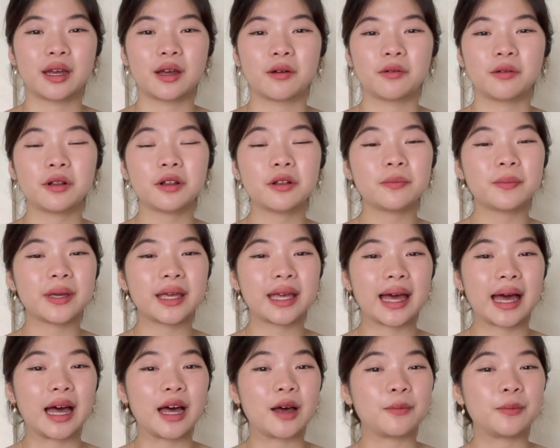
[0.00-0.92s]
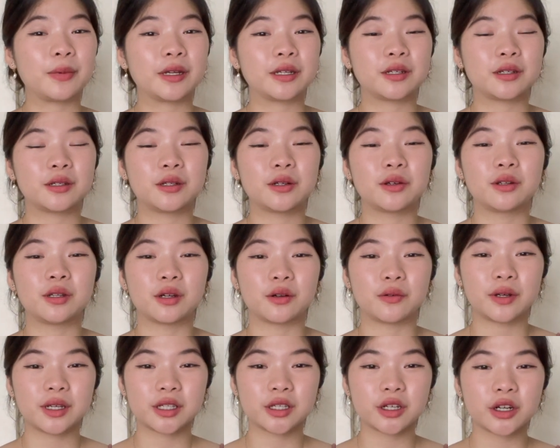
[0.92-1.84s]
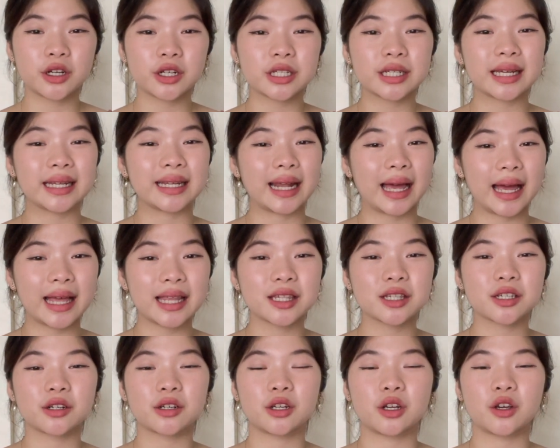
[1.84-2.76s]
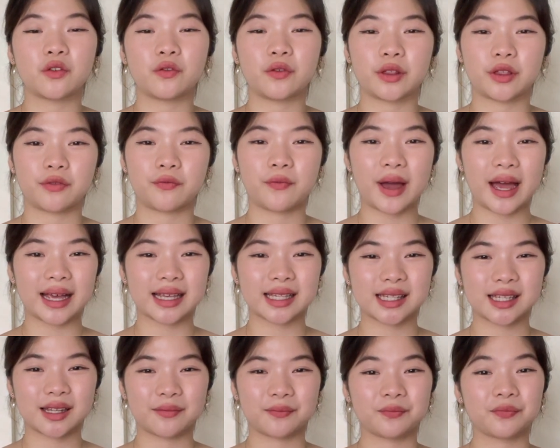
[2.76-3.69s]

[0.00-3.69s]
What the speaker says: We'll be happy to do the research and answer you with facts.